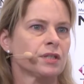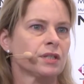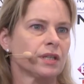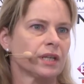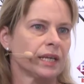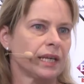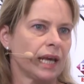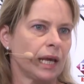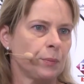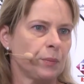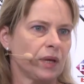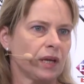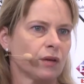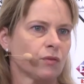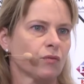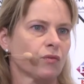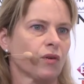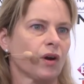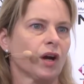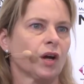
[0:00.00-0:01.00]
the gaming
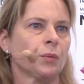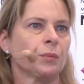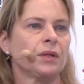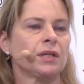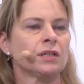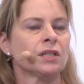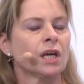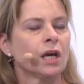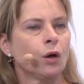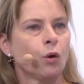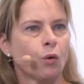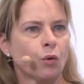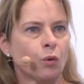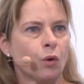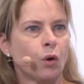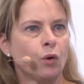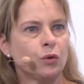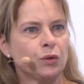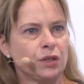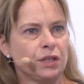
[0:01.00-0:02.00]
environment, or
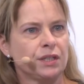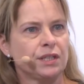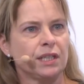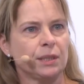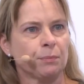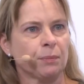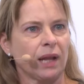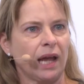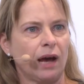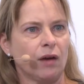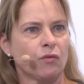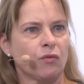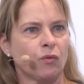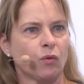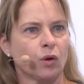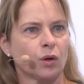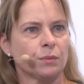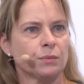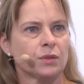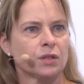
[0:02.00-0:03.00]
OTT
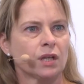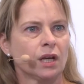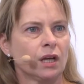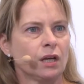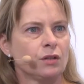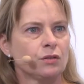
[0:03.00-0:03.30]
platforms.